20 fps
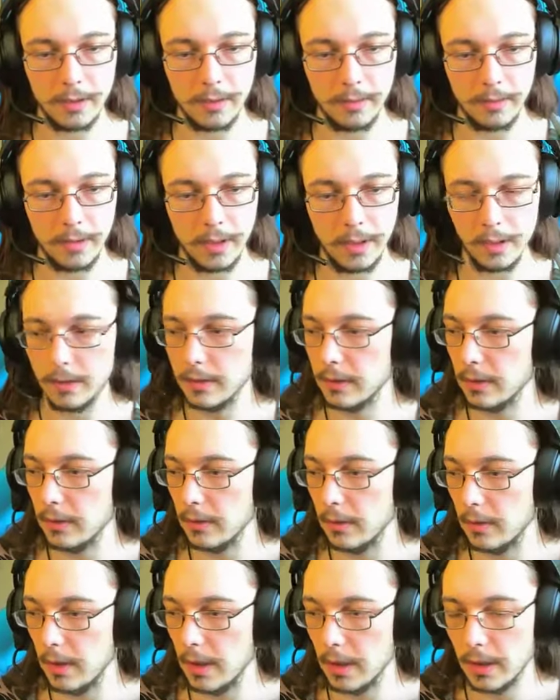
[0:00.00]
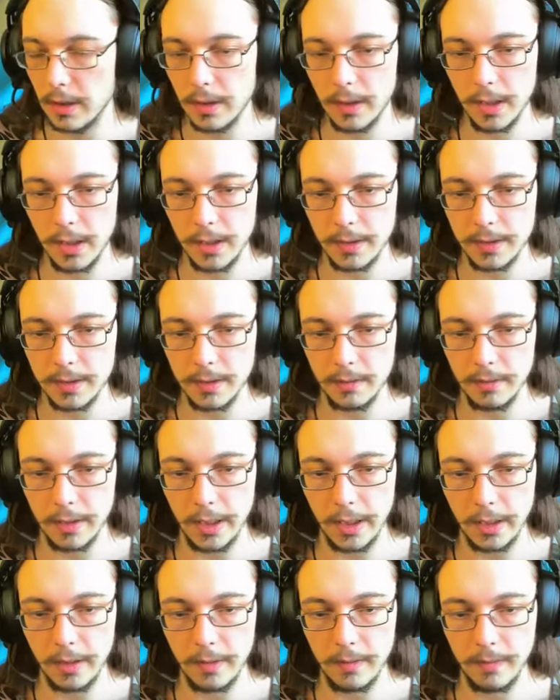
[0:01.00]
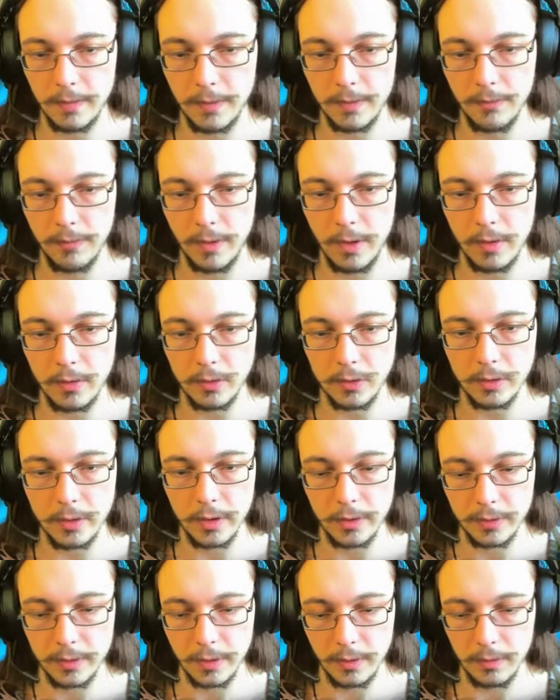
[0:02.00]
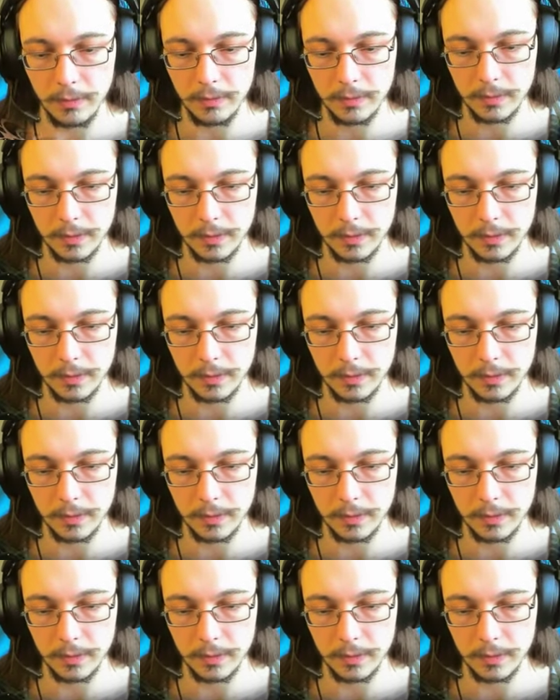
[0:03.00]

Okay, so I'm going to need still like 300 or so.